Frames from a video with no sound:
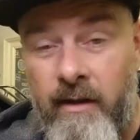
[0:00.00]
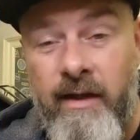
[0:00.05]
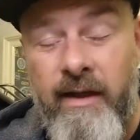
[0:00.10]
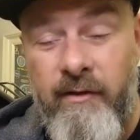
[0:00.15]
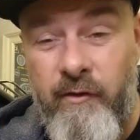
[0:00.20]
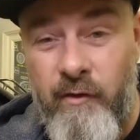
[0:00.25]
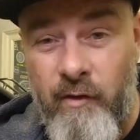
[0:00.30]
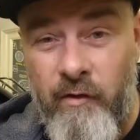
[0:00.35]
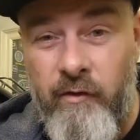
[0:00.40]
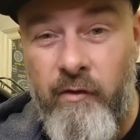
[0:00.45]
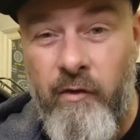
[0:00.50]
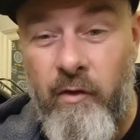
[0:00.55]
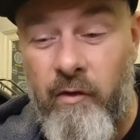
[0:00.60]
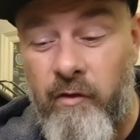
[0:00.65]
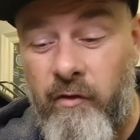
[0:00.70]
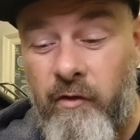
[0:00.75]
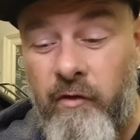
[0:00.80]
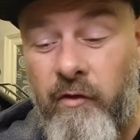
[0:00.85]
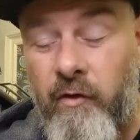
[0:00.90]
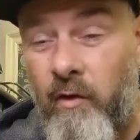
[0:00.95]
It just
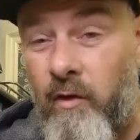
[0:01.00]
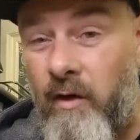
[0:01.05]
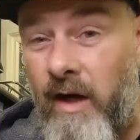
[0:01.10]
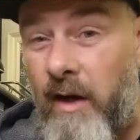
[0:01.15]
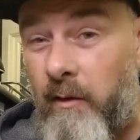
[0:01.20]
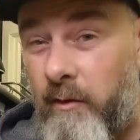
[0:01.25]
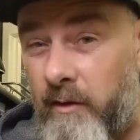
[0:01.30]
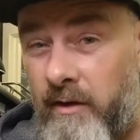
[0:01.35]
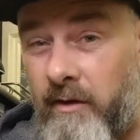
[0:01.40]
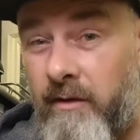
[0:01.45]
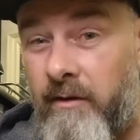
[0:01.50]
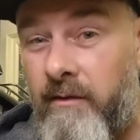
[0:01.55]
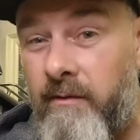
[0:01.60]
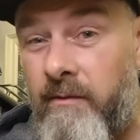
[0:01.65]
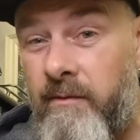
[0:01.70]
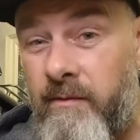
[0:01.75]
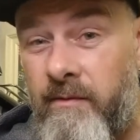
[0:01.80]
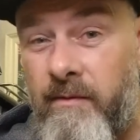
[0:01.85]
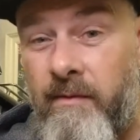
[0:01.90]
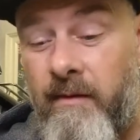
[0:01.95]
goes to show how good
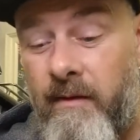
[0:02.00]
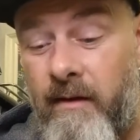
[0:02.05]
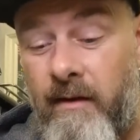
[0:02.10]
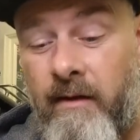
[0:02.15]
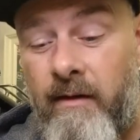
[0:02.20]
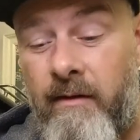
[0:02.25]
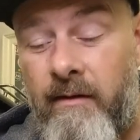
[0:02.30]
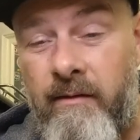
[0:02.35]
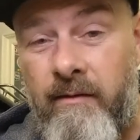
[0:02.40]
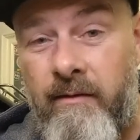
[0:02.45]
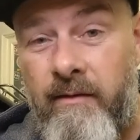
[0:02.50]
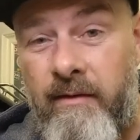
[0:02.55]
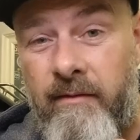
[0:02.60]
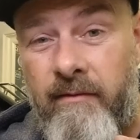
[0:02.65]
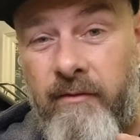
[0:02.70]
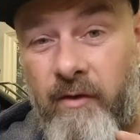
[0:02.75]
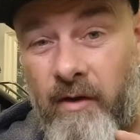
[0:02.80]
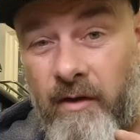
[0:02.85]
they've